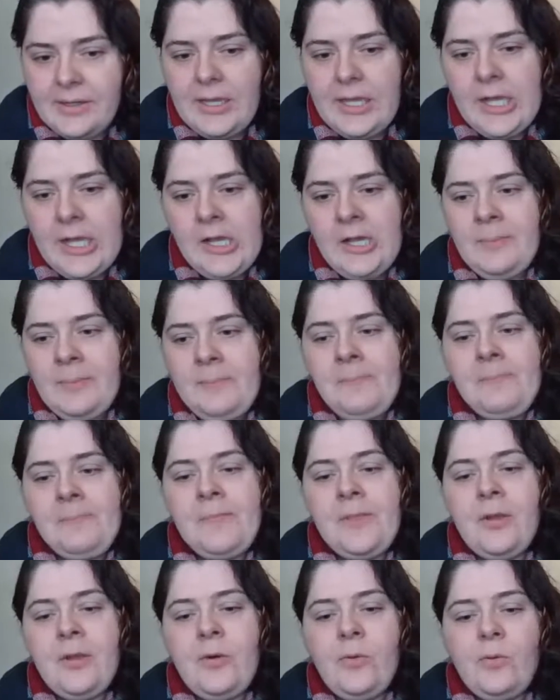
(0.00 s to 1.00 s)

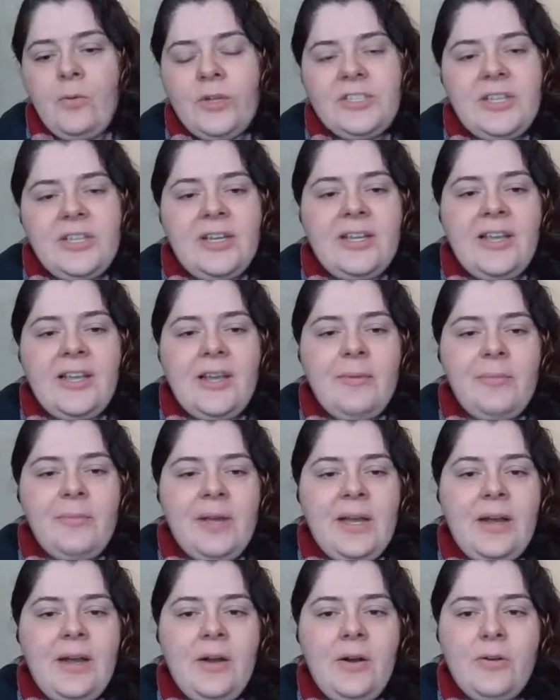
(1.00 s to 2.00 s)
We're talking
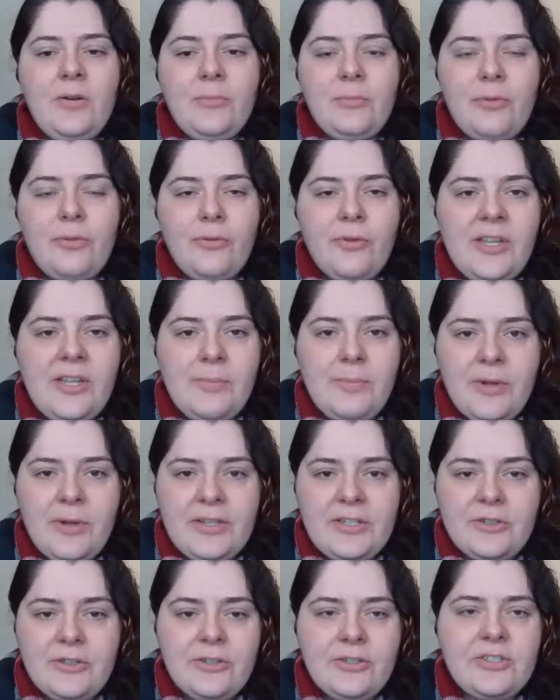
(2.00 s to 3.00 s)
about 3D
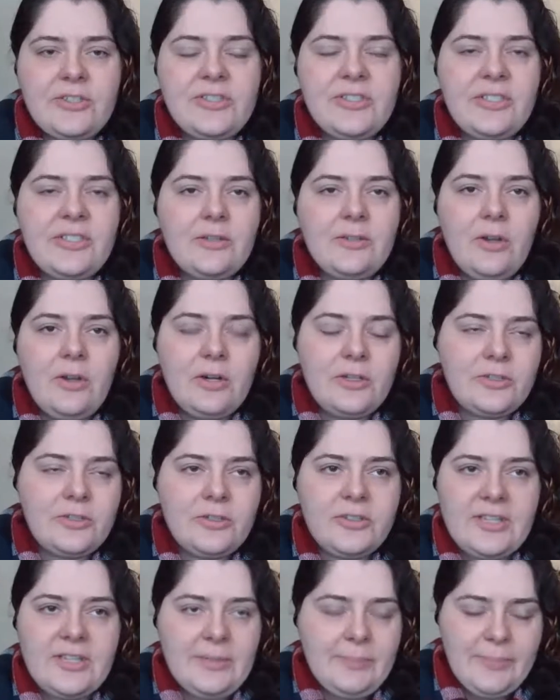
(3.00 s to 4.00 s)
printers that are
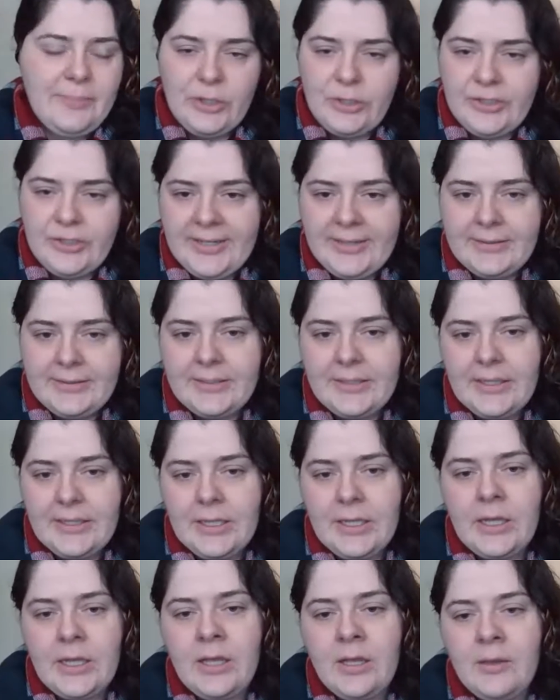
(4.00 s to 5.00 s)
larger than a building,
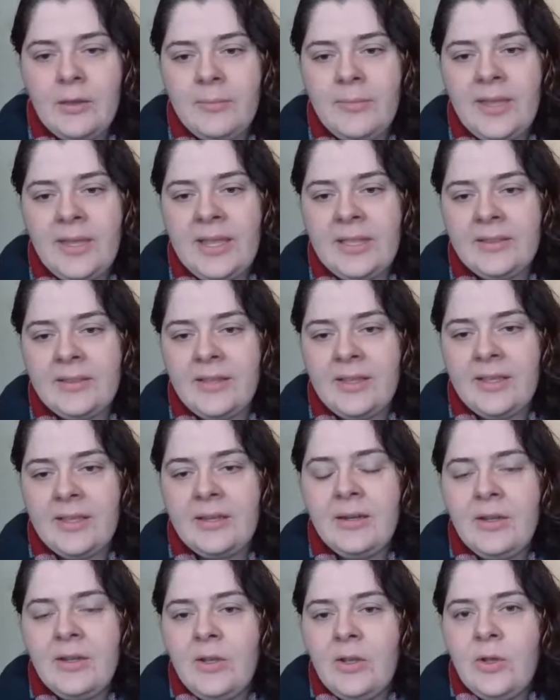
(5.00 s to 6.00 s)
and
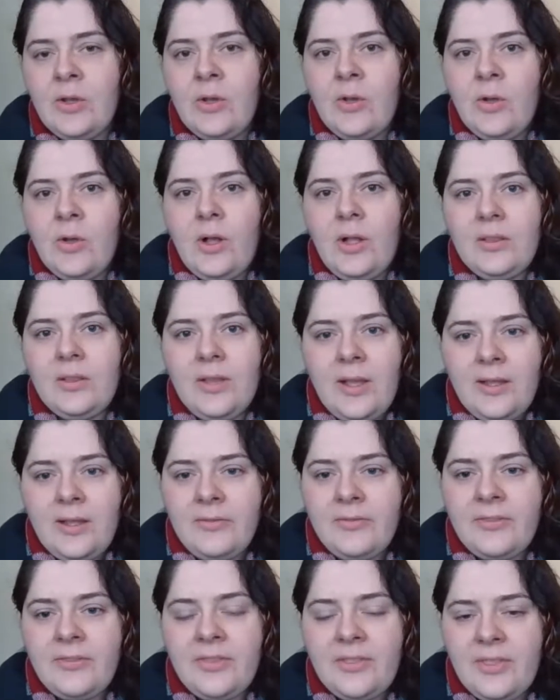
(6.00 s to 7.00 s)
that a
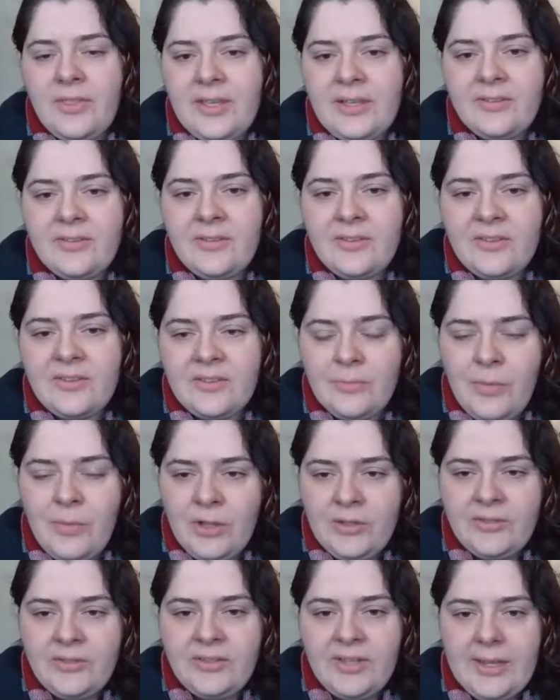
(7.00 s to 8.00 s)
lot of the things on the
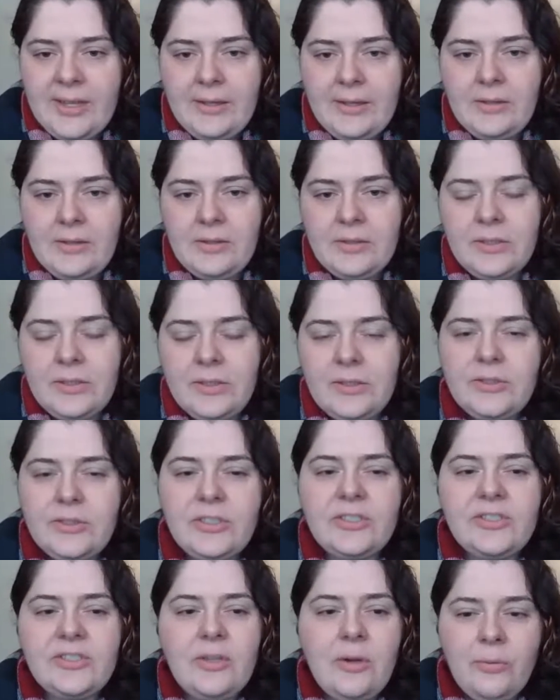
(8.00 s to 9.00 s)
small scale
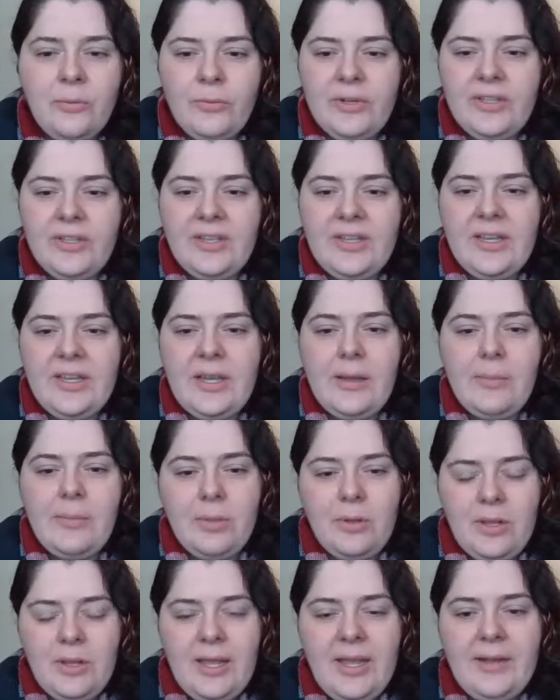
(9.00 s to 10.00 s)
just don't really
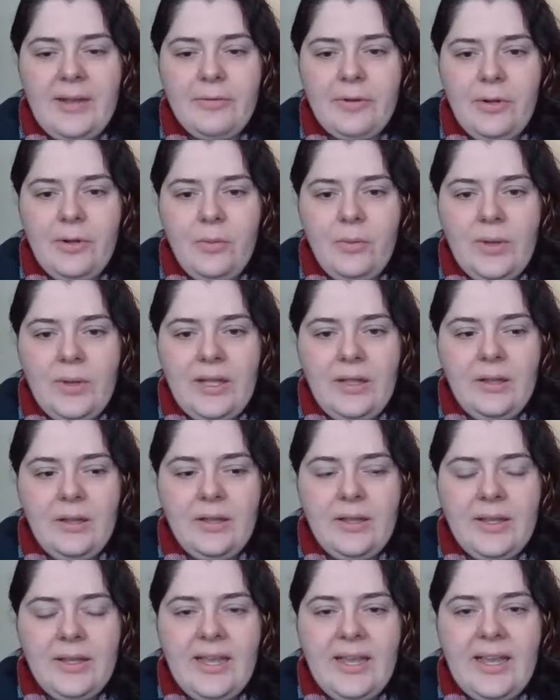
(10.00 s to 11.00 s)
apply real
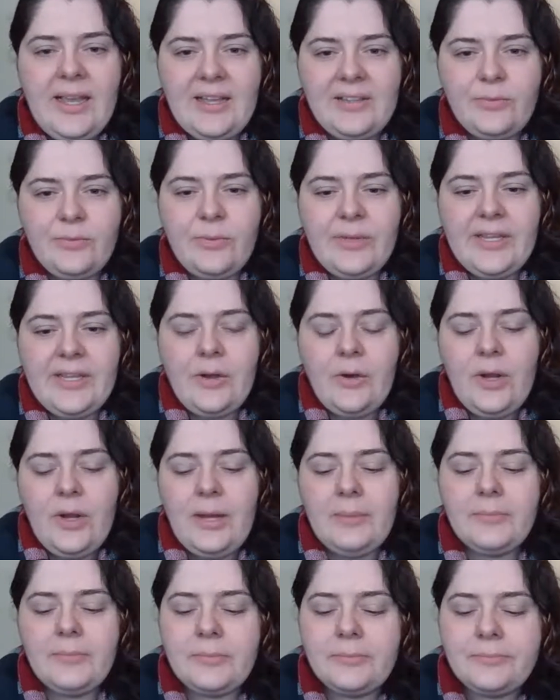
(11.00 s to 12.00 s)
well as we go up.